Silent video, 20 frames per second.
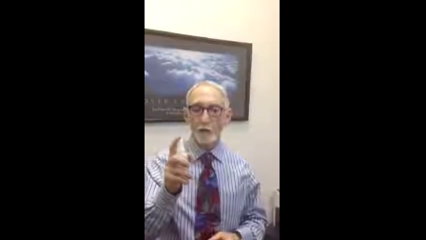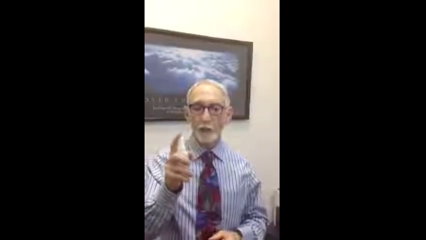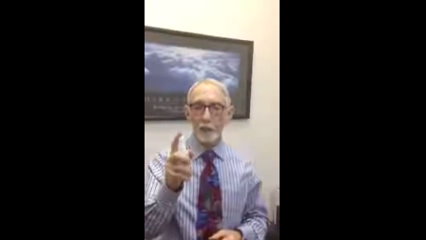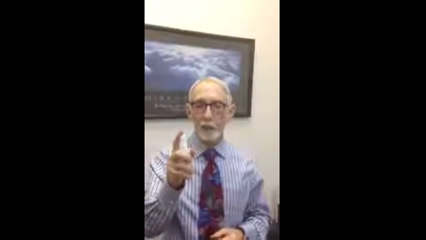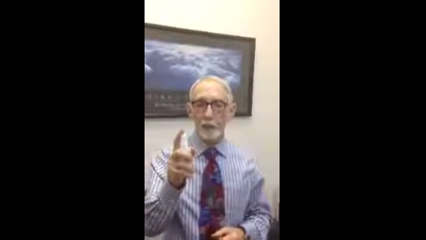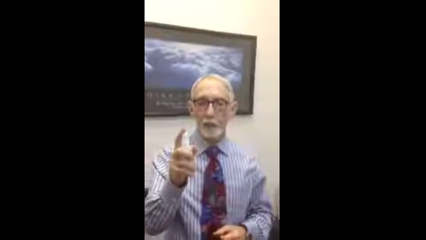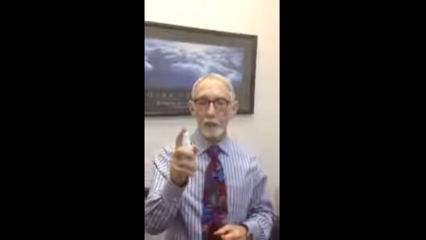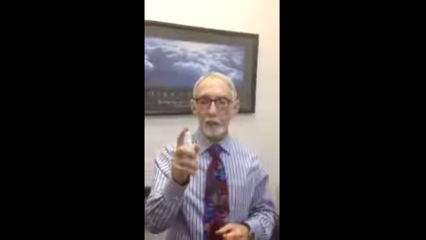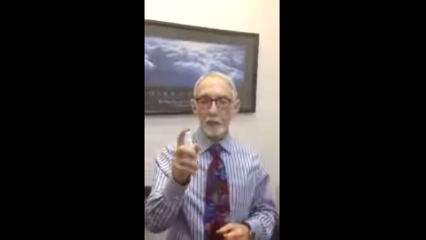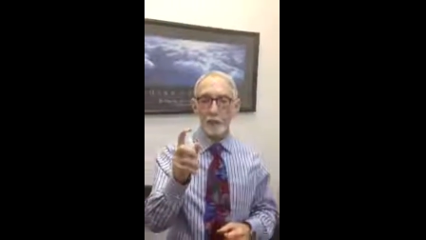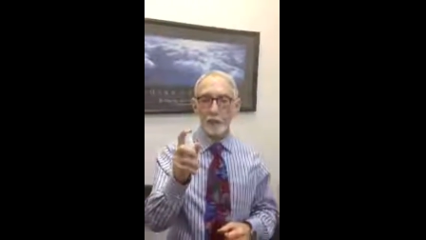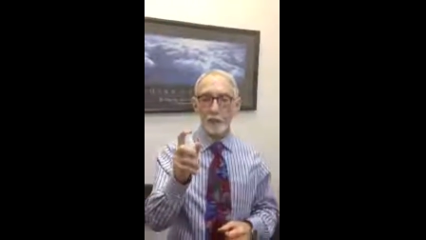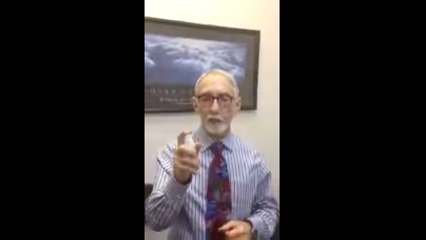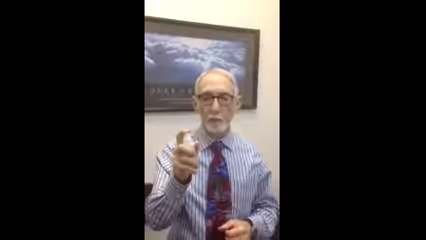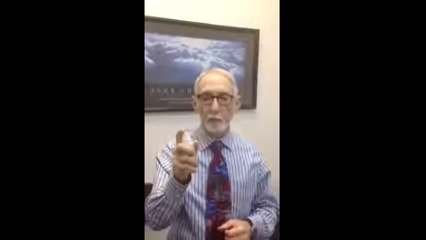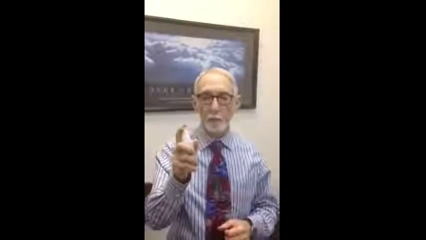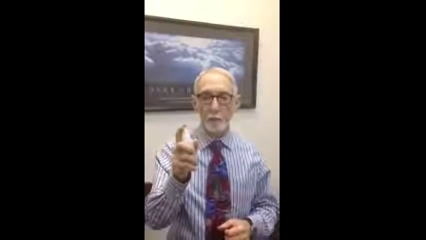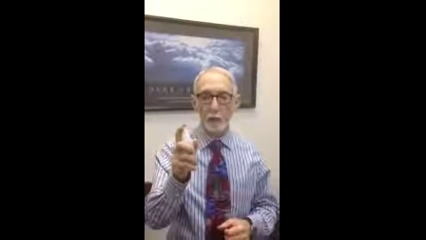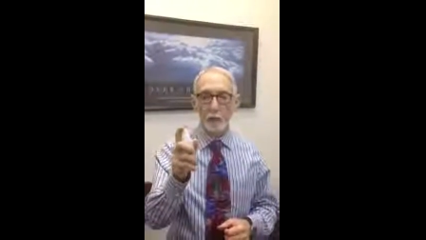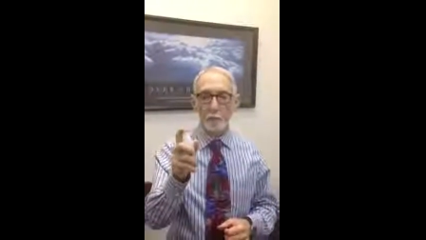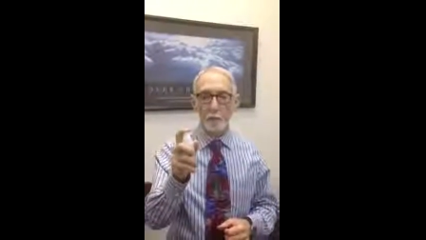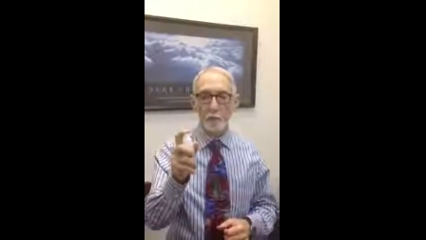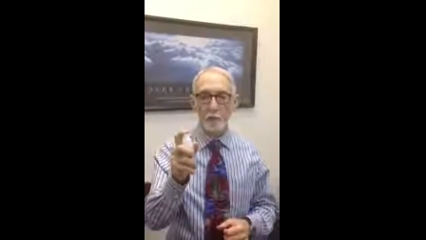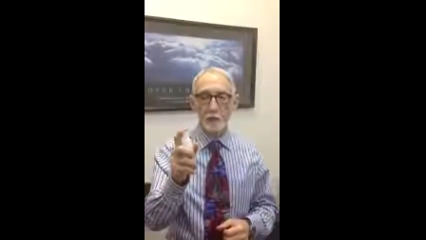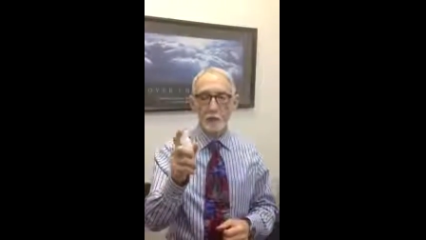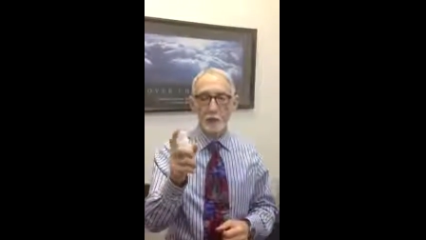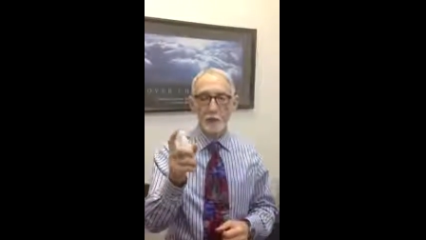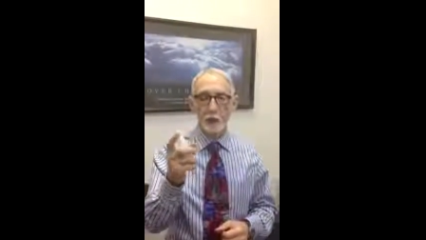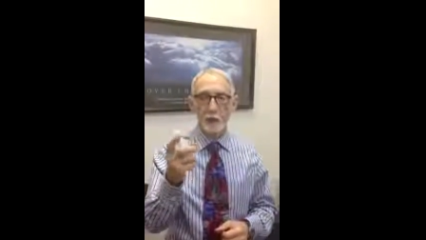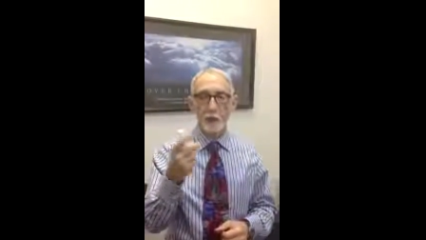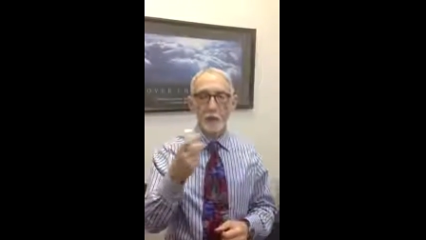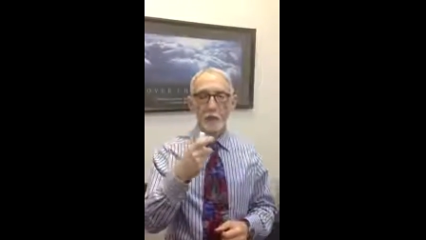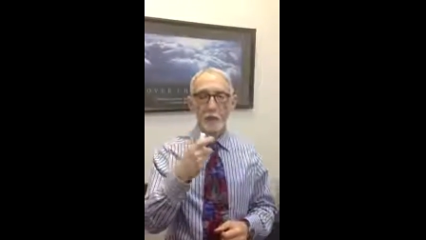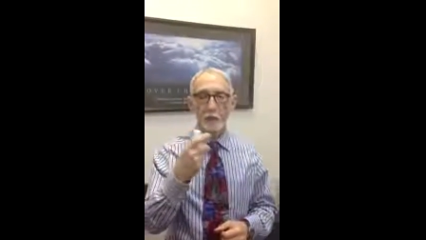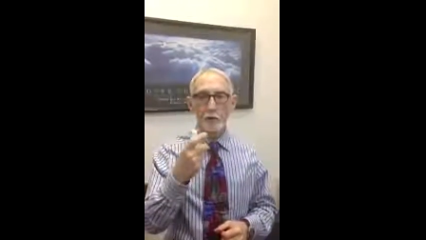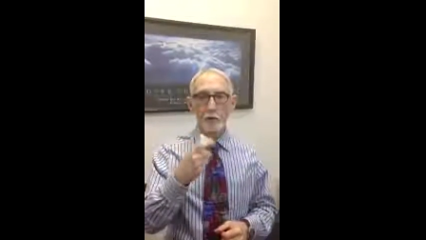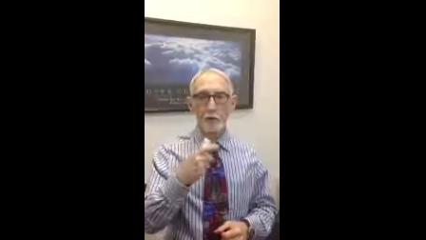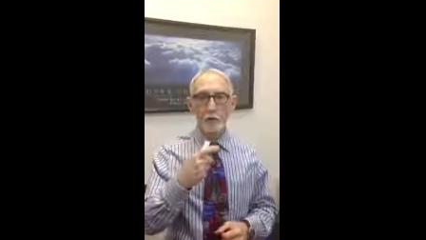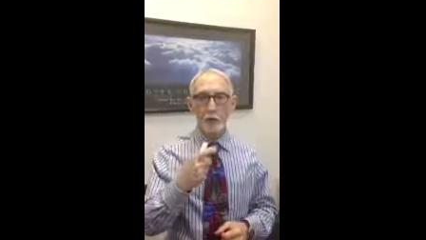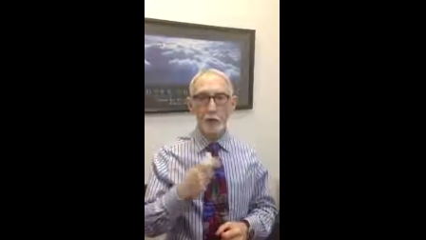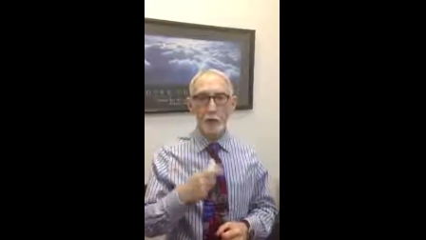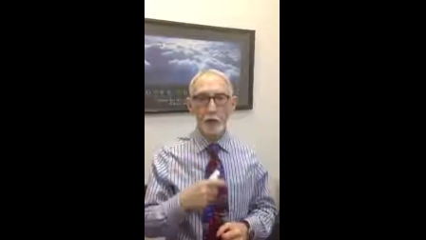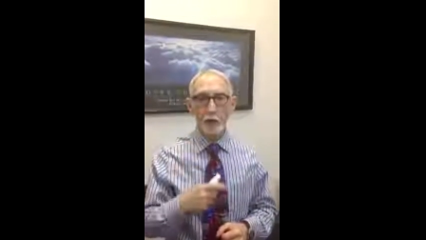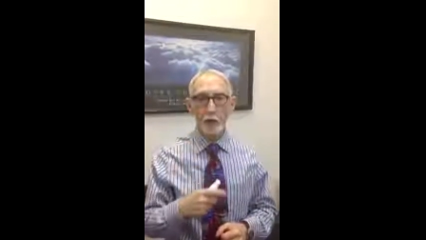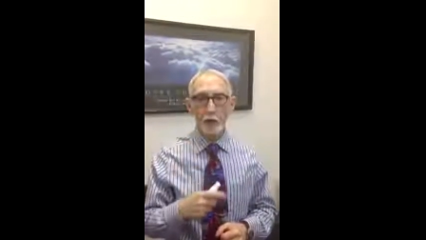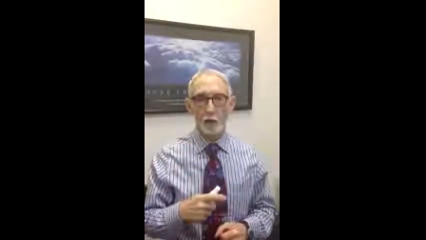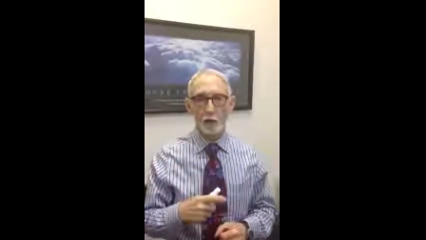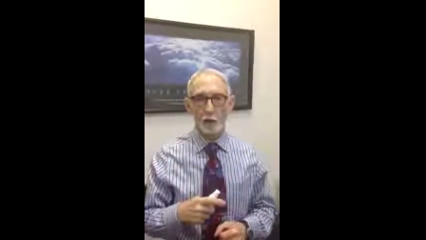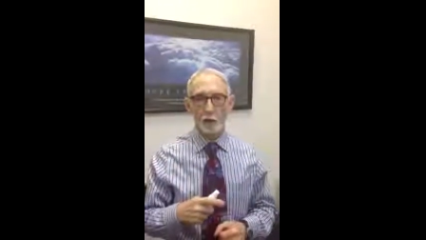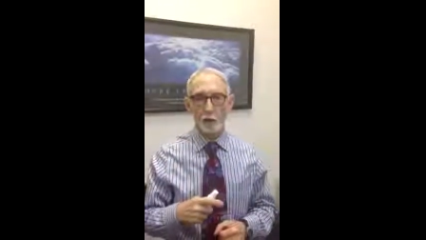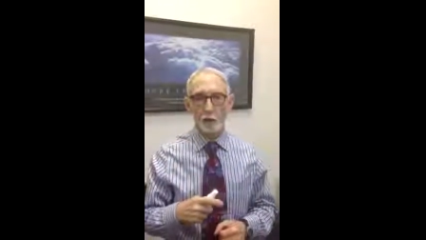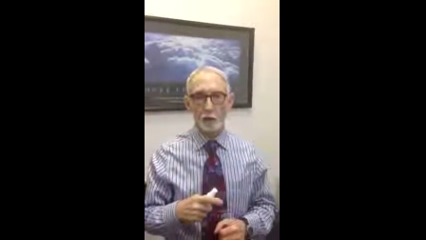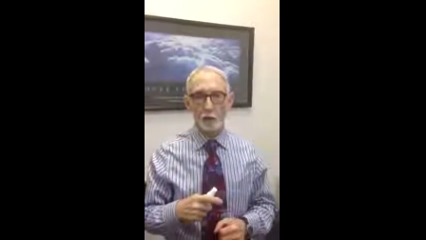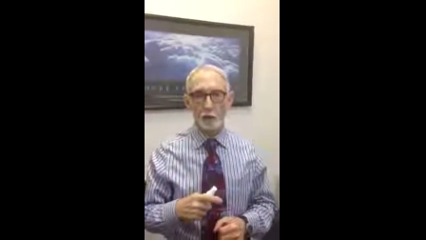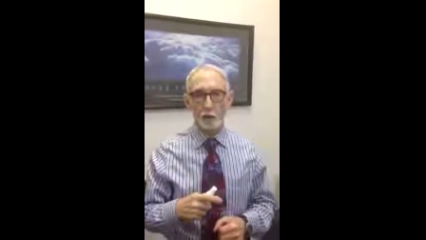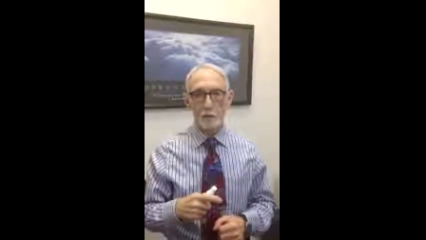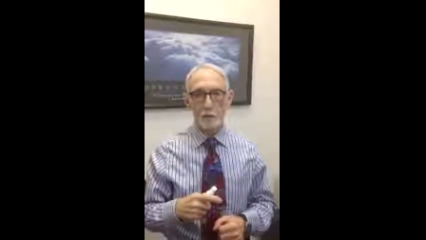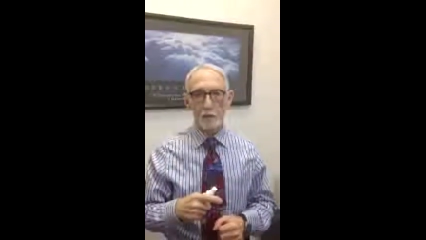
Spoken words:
to get 6 pumps into your lungs.